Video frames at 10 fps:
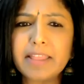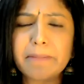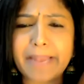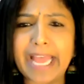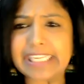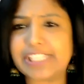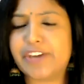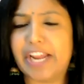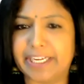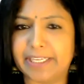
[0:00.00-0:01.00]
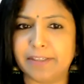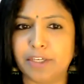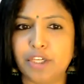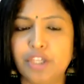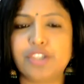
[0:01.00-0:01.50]
the black triangle.
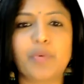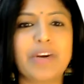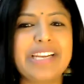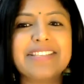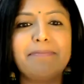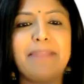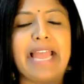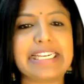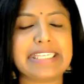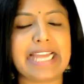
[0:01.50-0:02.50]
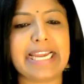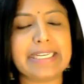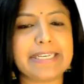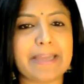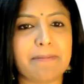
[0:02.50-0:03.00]
So what does the black
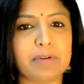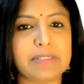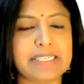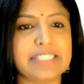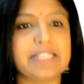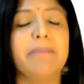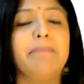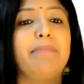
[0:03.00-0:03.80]
triangle represent?